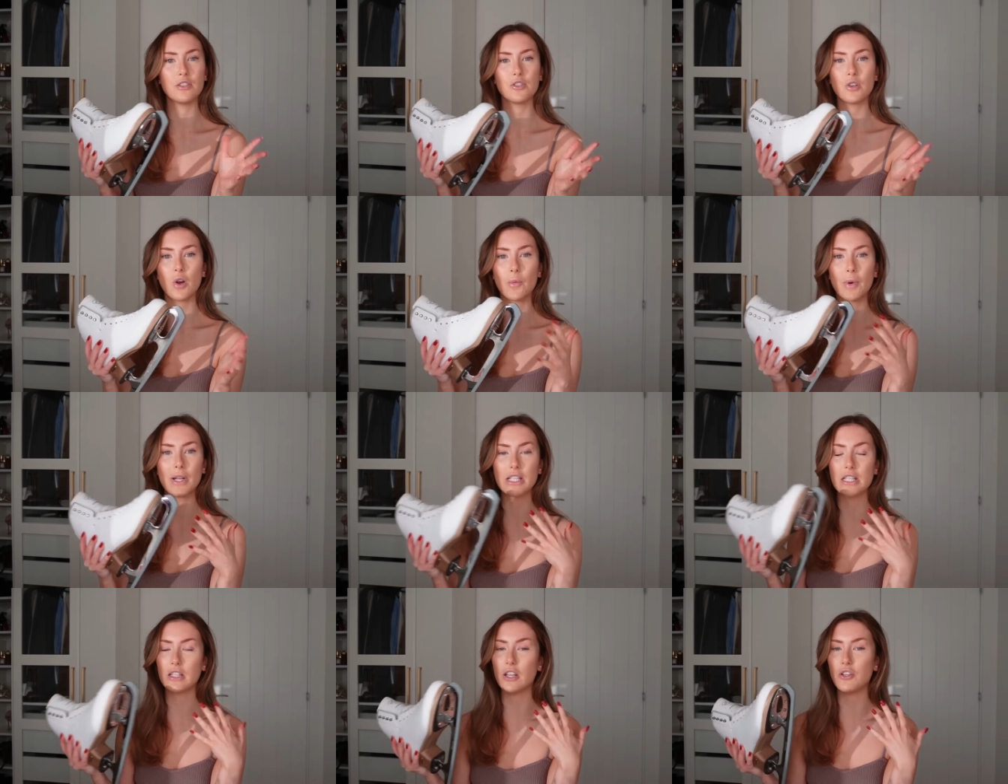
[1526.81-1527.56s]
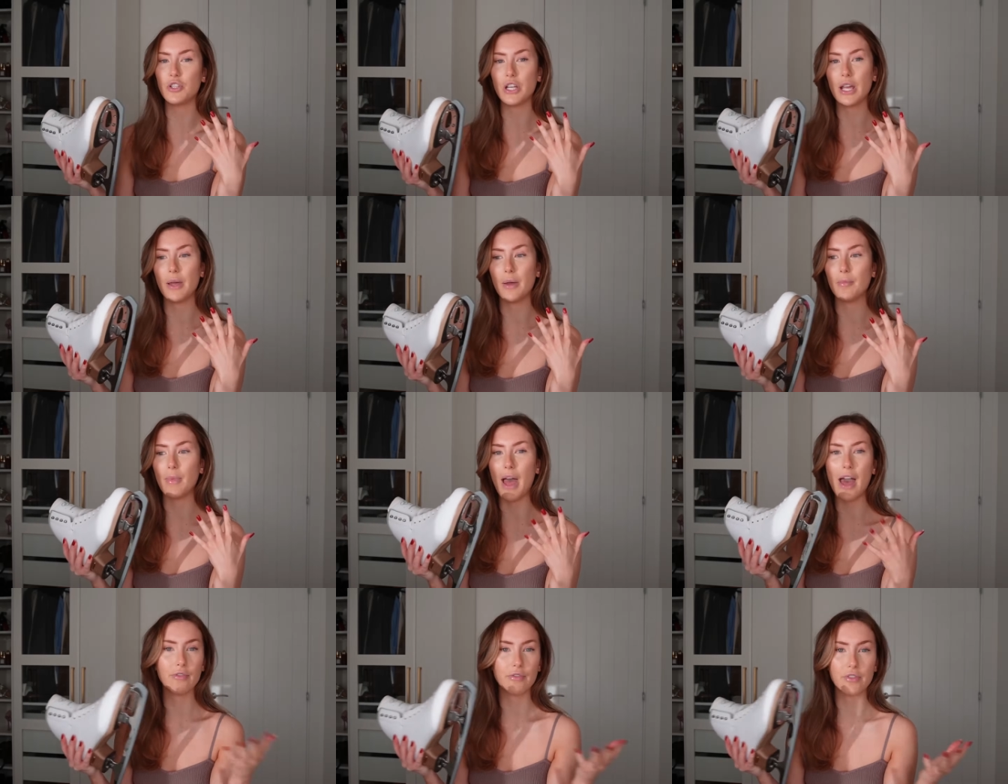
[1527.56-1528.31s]
So I went to the gym
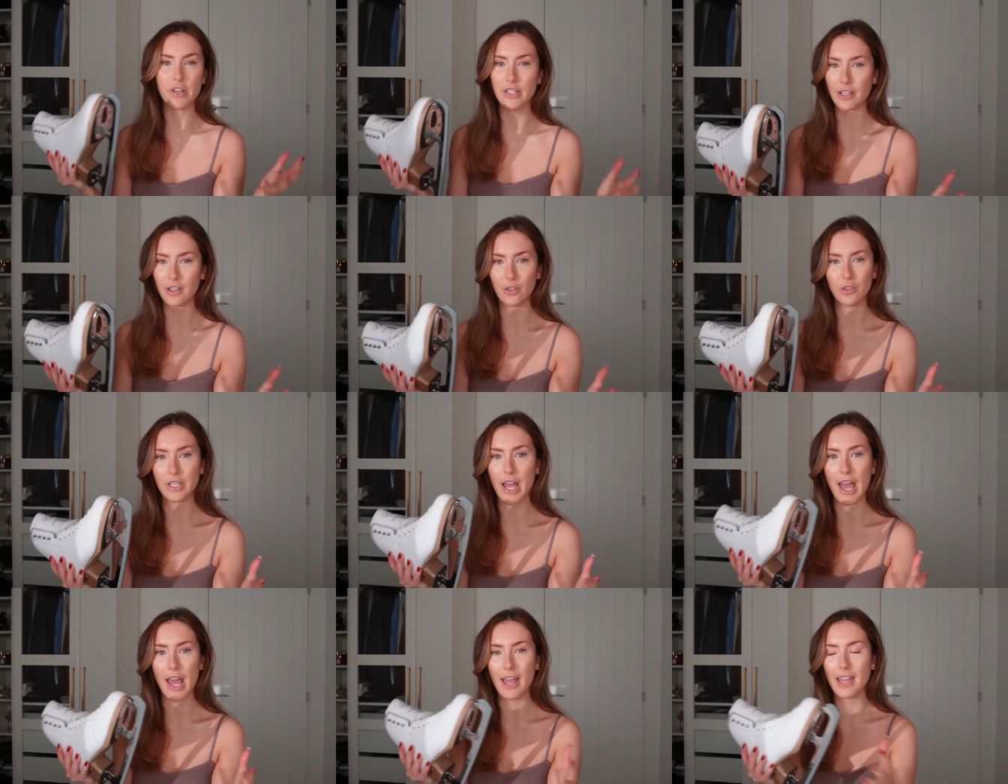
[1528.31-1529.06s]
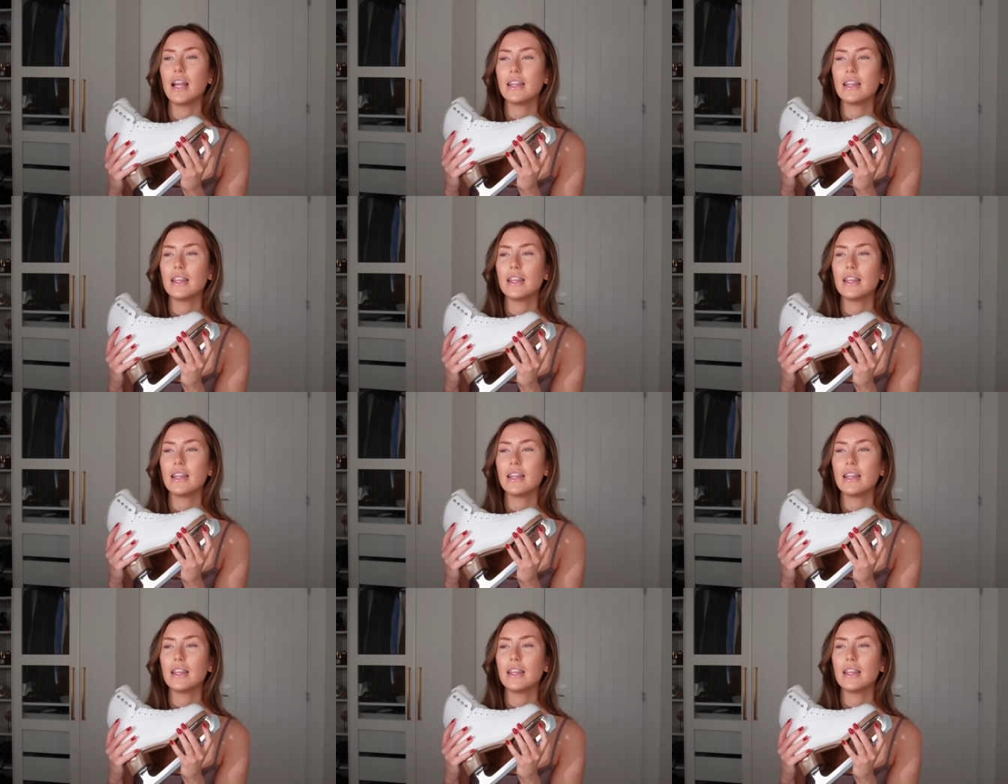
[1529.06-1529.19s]
every single day.